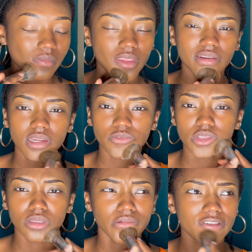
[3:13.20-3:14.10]
I didn't
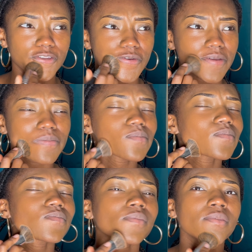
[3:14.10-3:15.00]
really look into it,
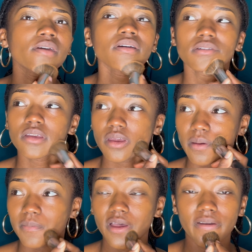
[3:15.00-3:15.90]

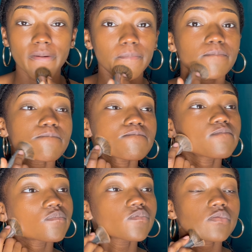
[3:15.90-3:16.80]
but
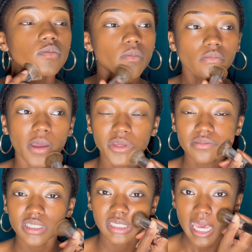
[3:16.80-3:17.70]
I'm gonna
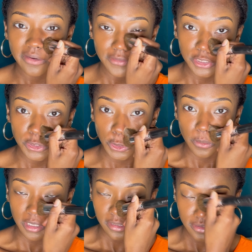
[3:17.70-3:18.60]
be sad if it's true
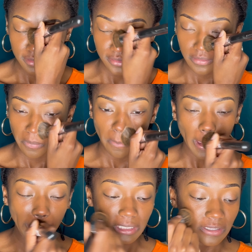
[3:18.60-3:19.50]
because
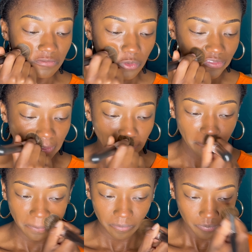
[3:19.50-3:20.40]
I love Morphe.
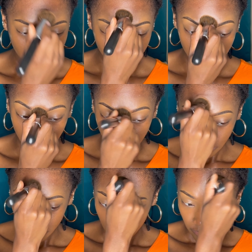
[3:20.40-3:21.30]

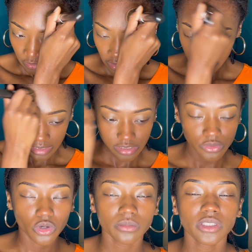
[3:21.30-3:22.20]
Like that's
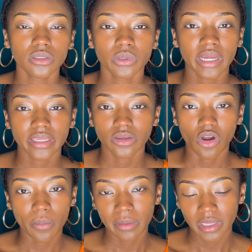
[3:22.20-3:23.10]
normally where I get
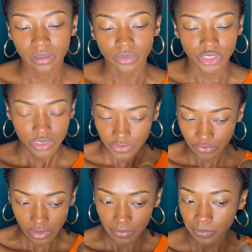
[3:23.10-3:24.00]
all my makeup brushes
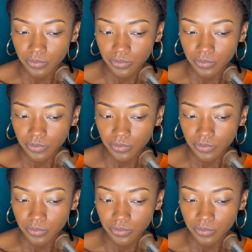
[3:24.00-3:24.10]
from.